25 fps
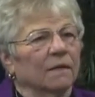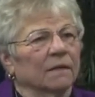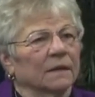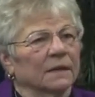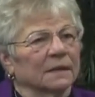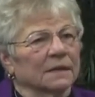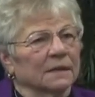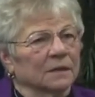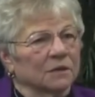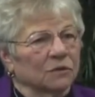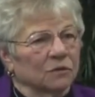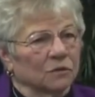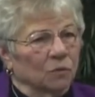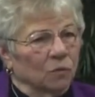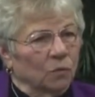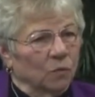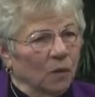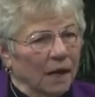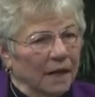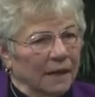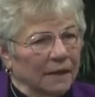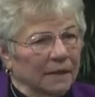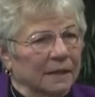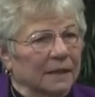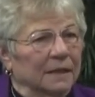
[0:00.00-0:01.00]
this is the
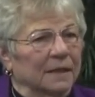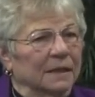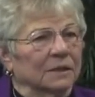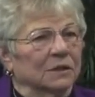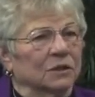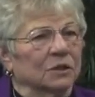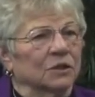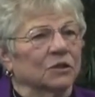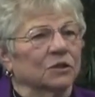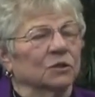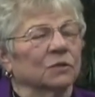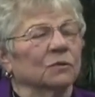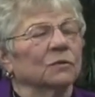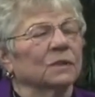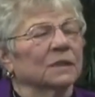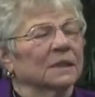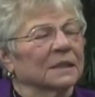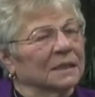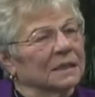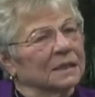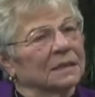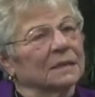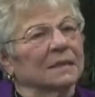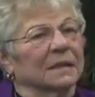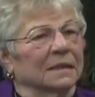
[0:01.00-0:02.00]
right thing to do,
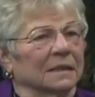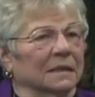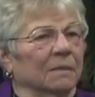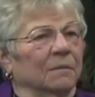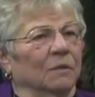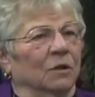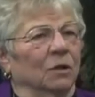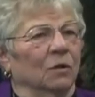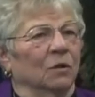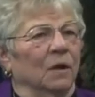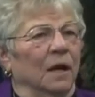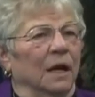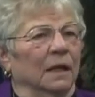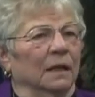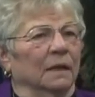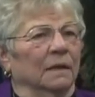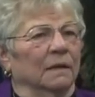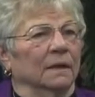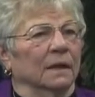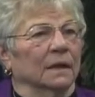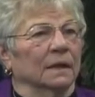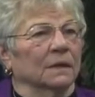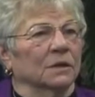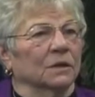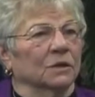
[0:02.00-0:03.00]
this is the democratic
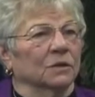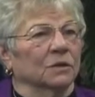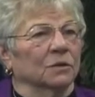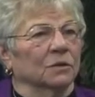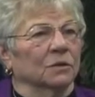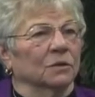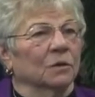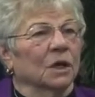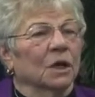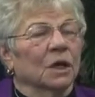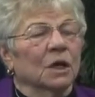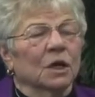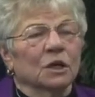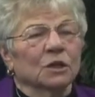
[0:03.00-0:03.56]
thing to do.